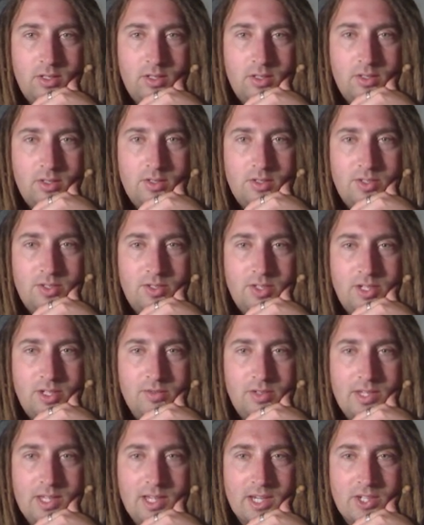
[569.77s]
Let's see
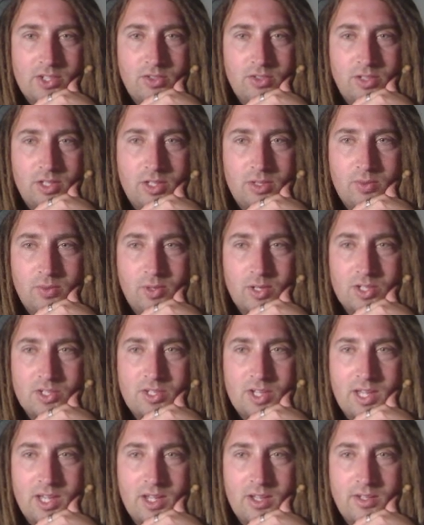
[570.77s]
if that actually works
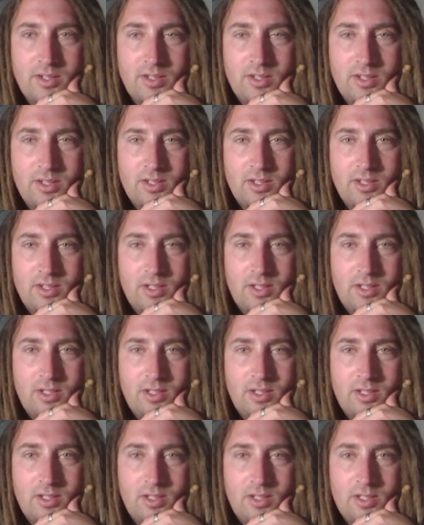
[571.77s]
out.
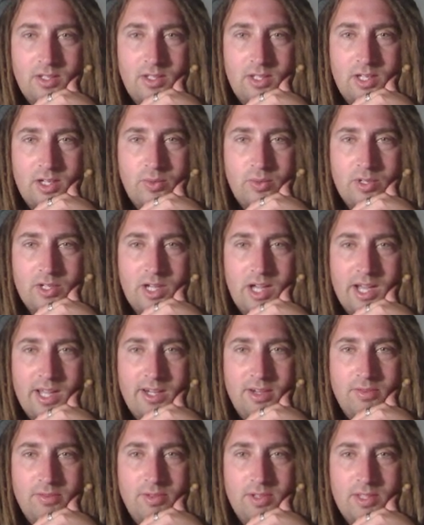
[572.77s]
Yeah, we're
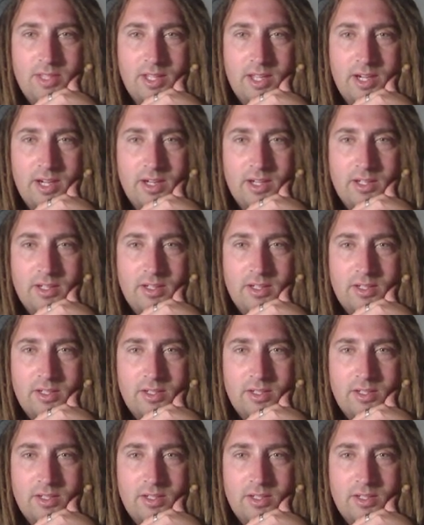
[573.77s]
kind of in there.